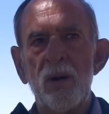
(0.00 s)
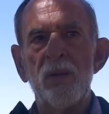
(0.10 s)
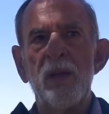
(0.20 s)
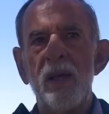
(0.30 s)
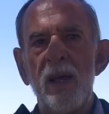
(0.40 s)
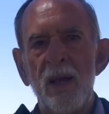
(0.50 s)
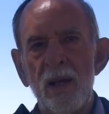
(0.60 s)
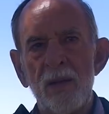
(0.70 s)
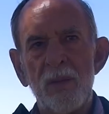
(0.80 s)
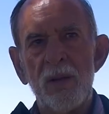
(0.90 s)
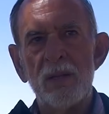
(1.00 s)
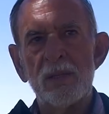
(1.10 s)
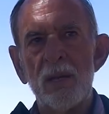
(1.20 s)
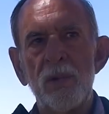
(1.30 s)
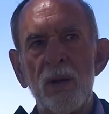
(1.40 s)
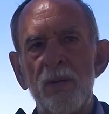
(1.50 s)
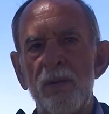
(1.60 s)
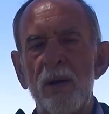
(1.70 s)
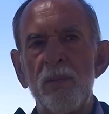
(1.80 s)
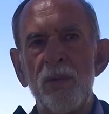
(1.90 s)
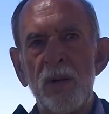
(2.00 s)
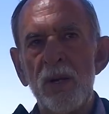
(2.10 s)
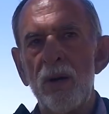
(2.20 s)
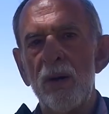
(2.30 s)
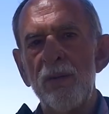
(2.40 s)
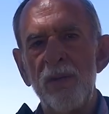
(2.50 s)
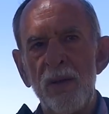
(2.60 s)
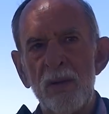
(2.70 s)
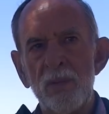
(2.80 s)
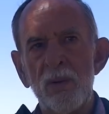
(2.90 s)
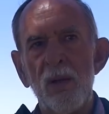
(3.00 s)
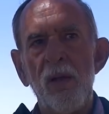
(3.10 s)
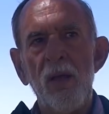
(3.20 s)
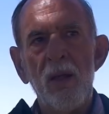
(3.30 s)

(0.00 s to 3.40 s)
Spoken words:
Well, they can't because I'm really not available.